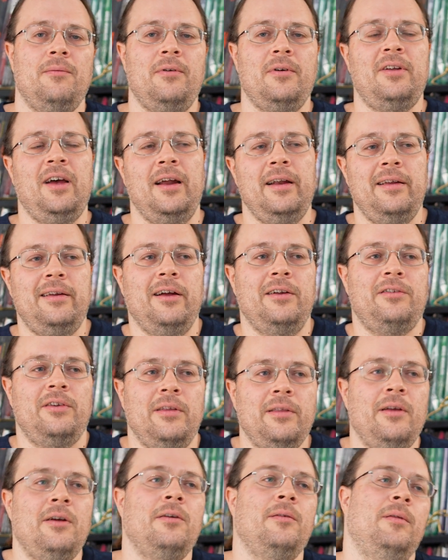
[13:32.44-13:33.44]
Tiny
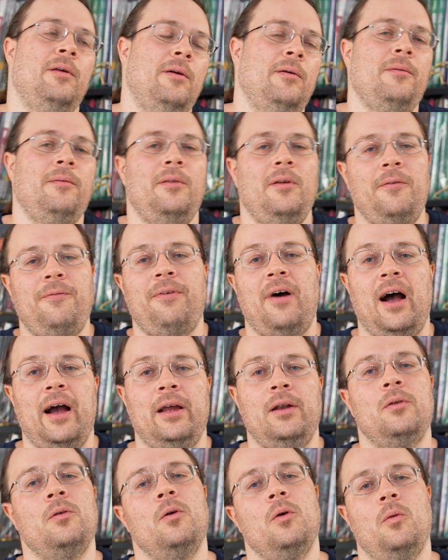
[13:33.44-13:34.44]
Dungeon, they're
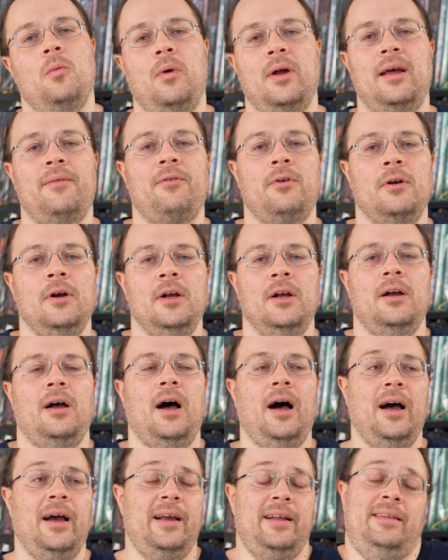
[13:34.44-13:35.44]
fine, whatever.
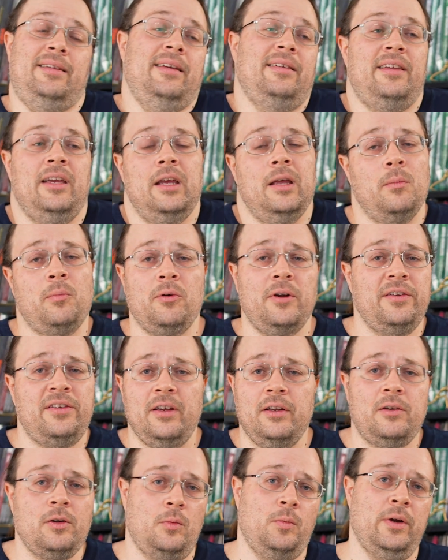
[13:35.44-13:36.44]
It's easy and
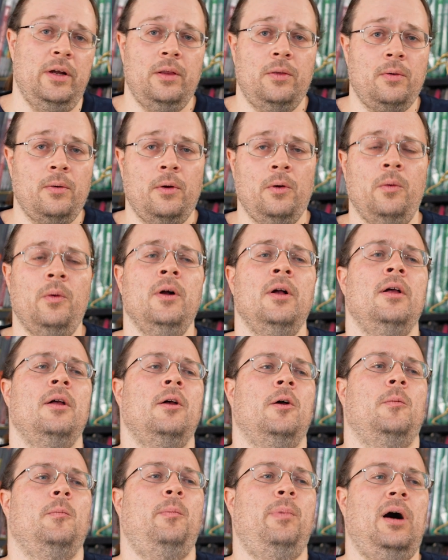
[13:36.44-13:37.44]
breezy to read through.
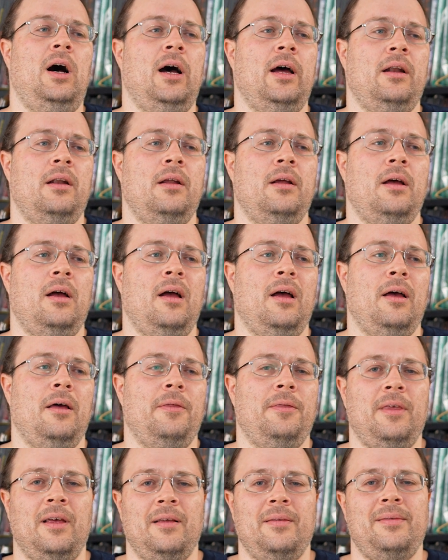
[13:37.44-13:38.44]
But
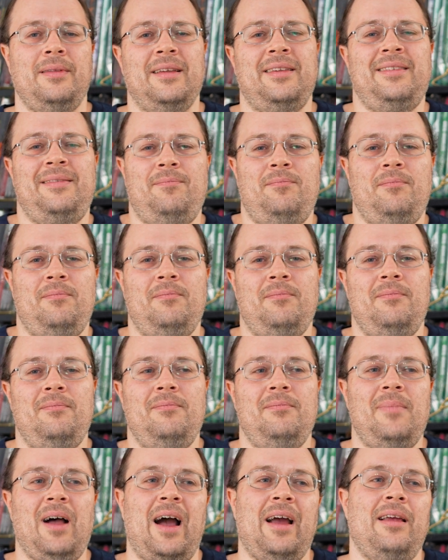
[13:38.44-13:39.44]

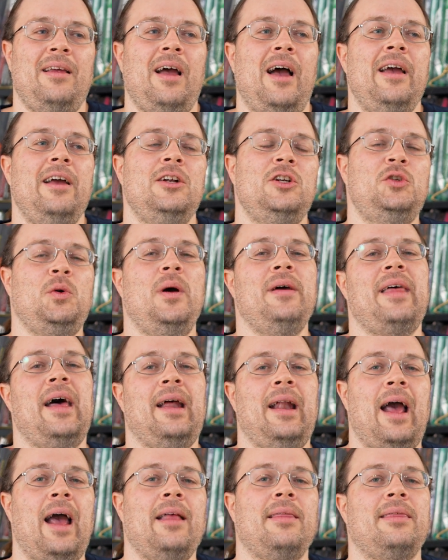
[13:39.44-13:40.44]
I enjoy
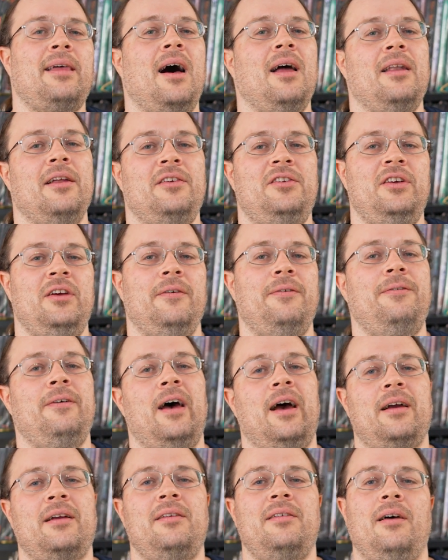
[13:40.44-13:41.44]
that anthology
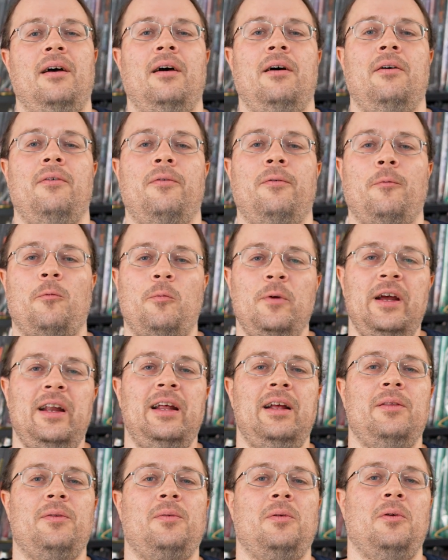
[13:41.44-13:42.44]
effect of
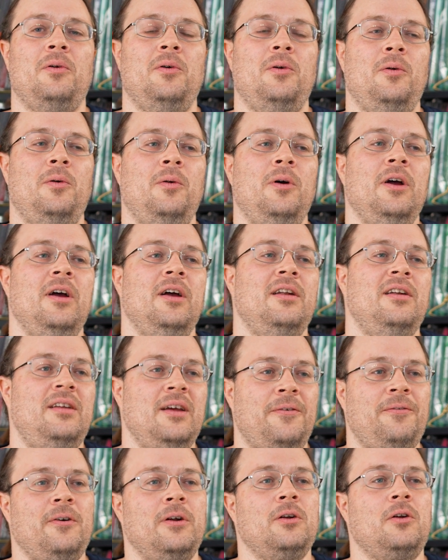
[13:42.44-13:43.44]
reading through
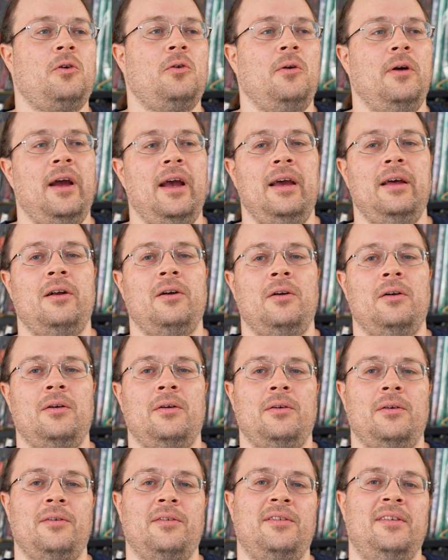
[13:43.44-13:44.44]
different
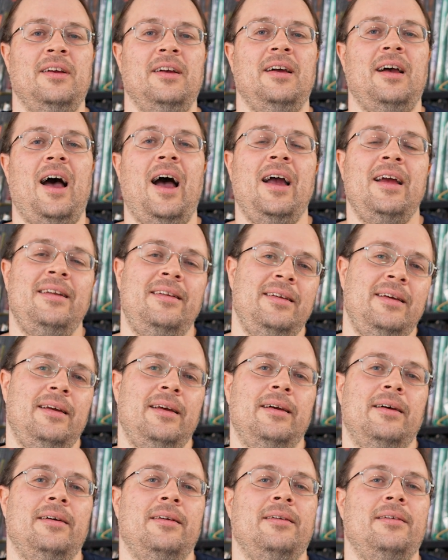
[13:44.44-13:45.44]
creators'
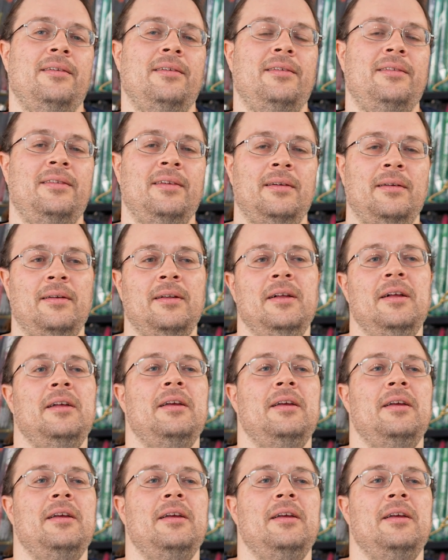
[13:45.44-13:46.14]
ideas and